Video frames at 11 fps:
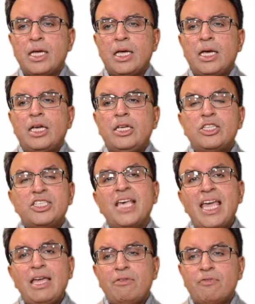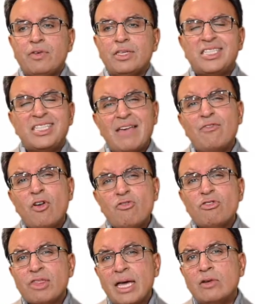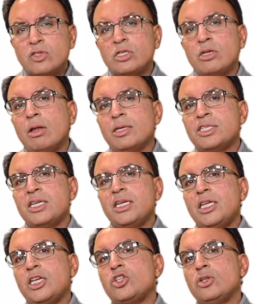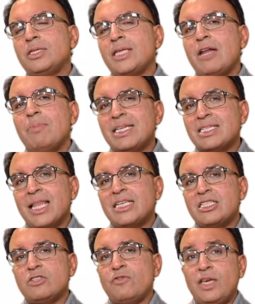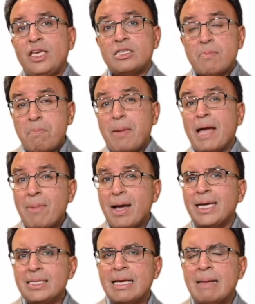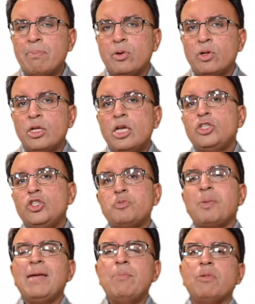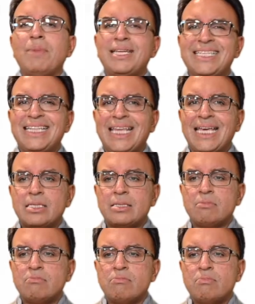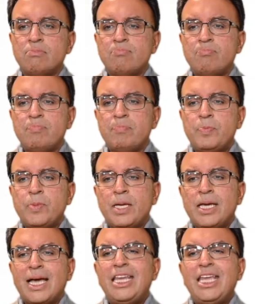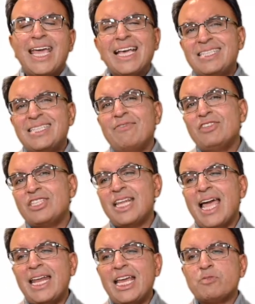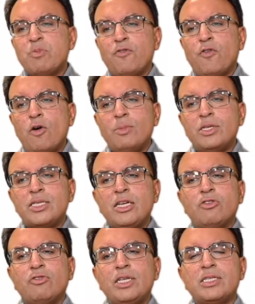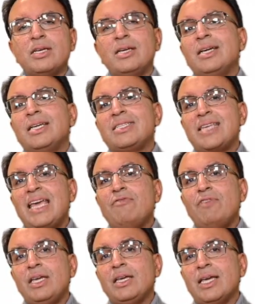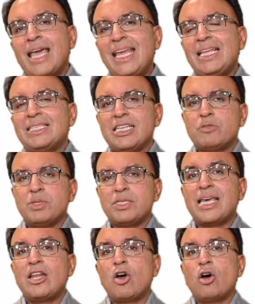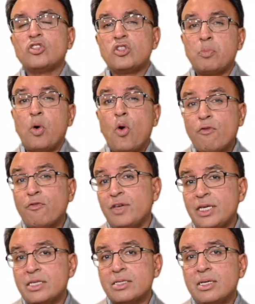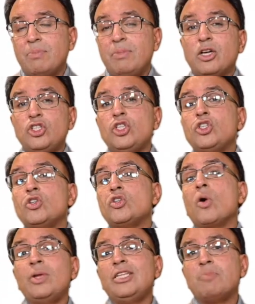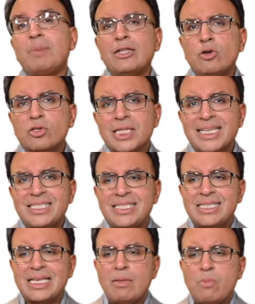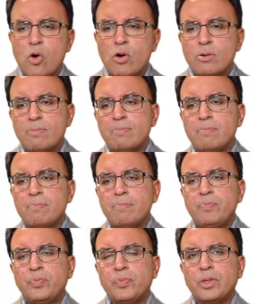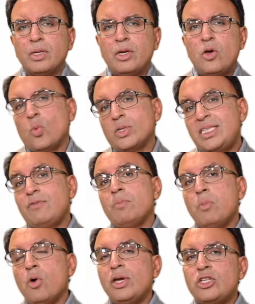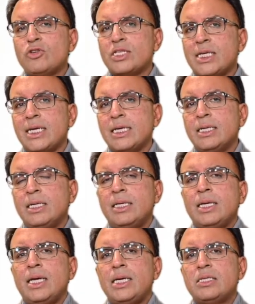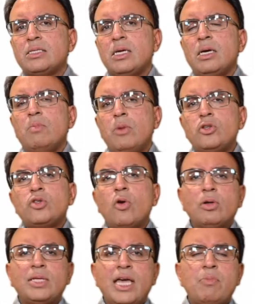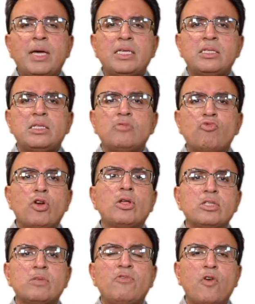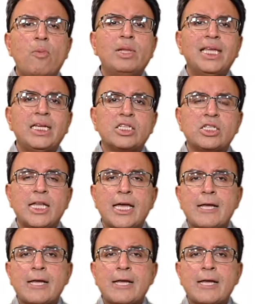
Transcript: You save $700,000 in additional database license fees by my example, just by implementing this. And you get a 7 to 9x performance increase, saving 86% on support fees, because you just don't need to buy those licenses anymore. What's even more interesting is most Oracle databases run on some form of Linux today.